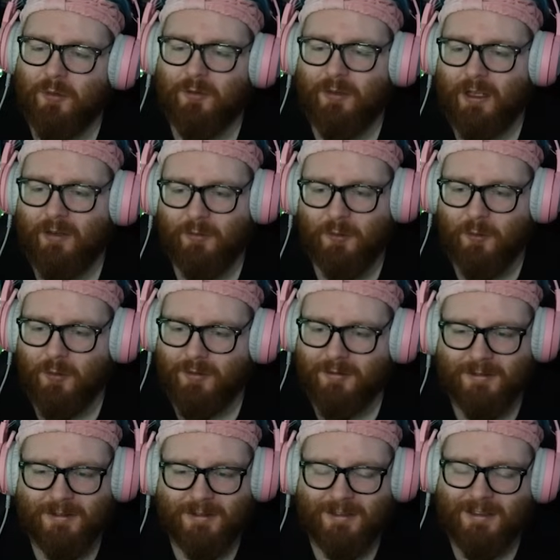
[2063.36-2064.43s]
Movie, everyone.
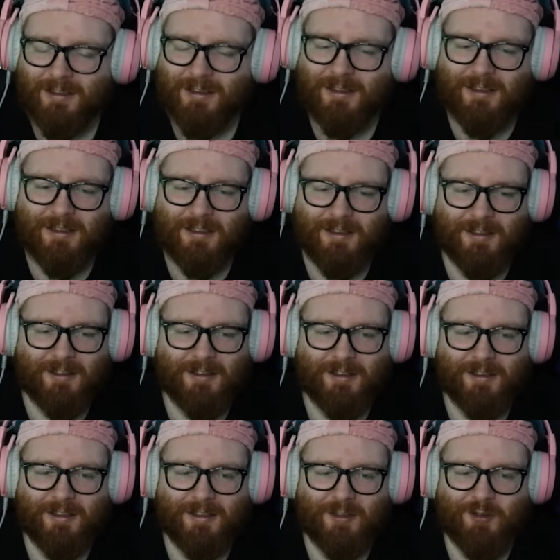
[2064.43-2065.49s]

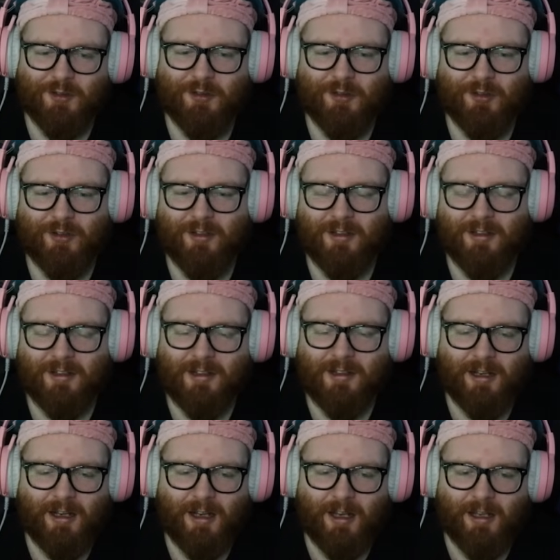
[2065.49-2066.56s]
Just
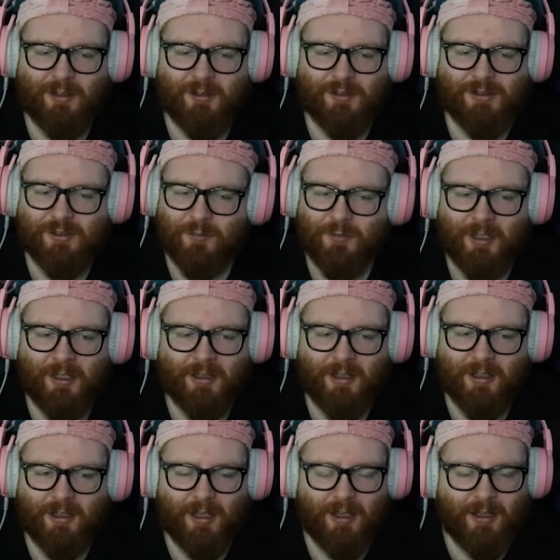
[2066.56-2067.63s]
something
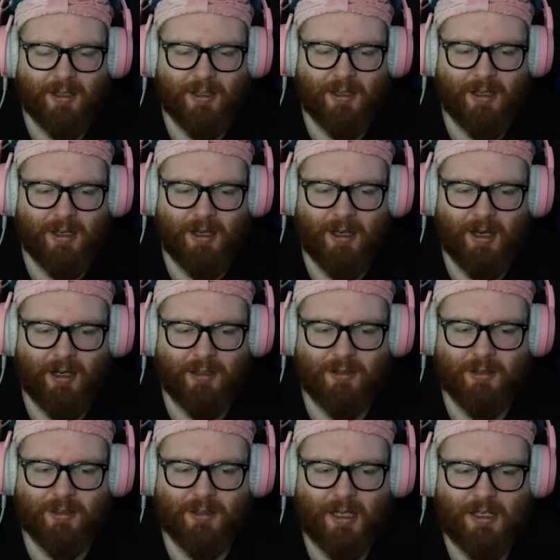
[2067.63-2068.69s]
that
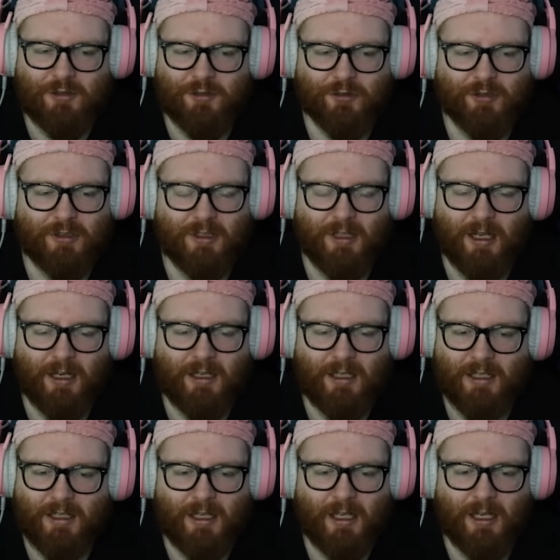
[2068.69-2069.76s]
I
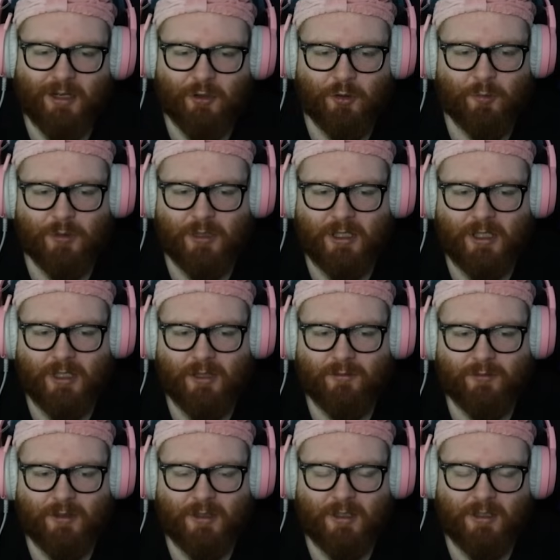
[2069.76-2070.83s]
cannot
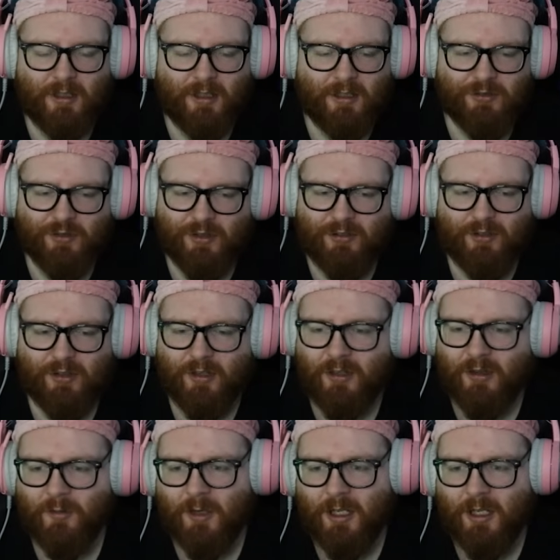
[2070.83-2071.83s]
believe existed in the